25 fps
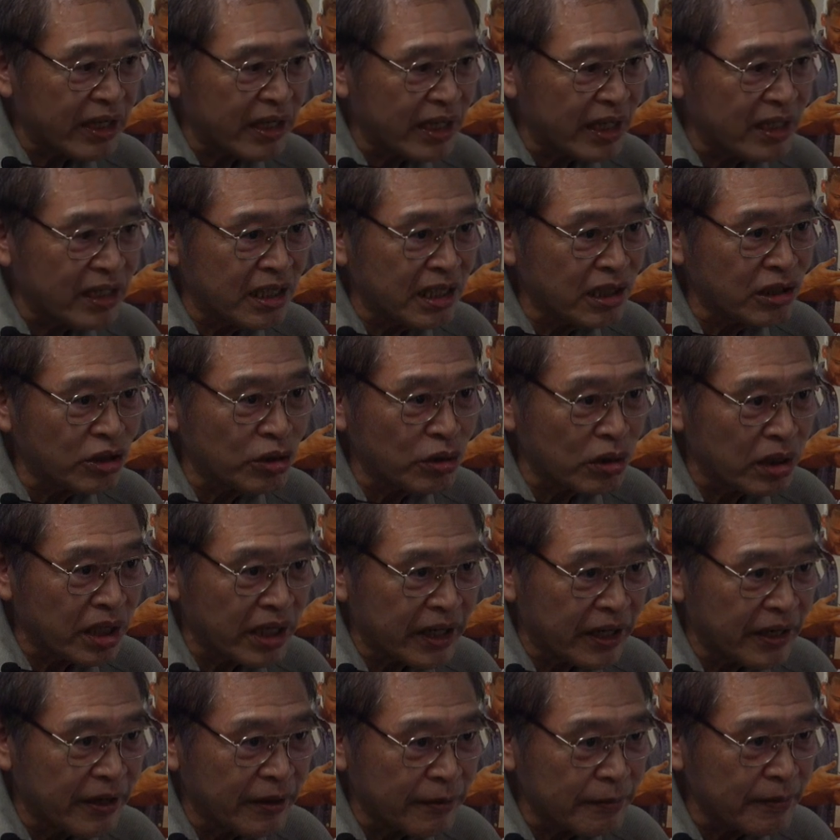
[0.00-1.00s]

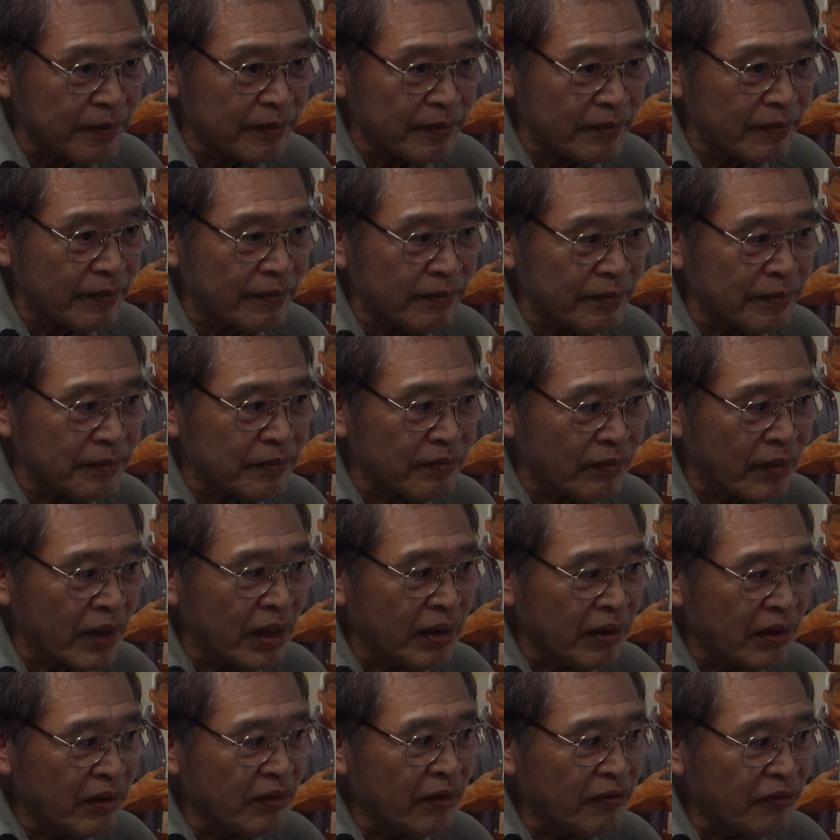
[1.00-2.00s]
initially,
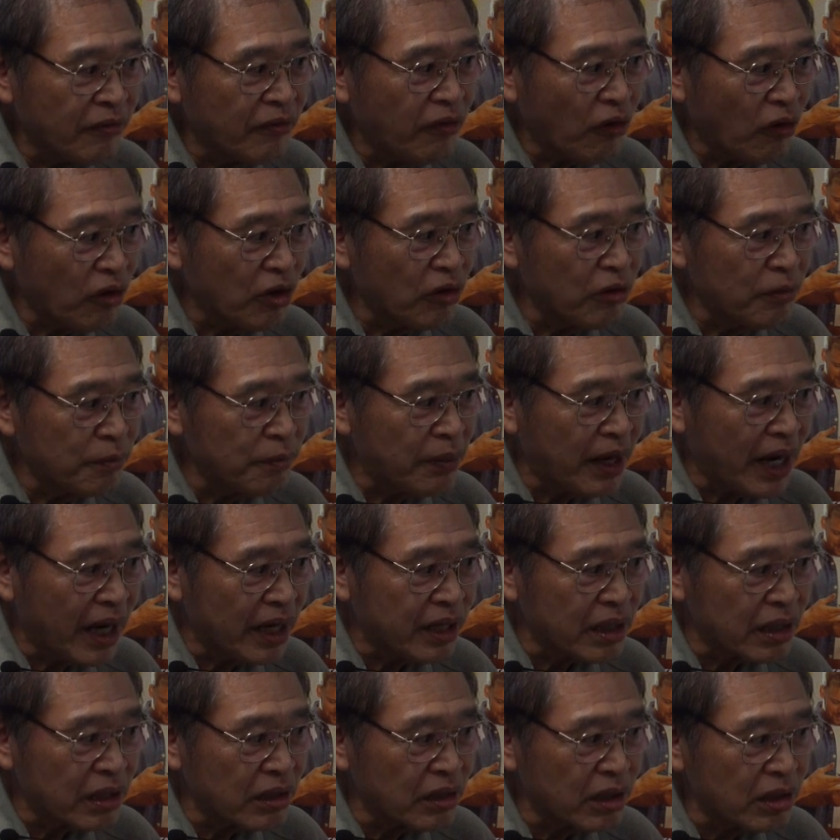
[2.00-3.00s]
followed by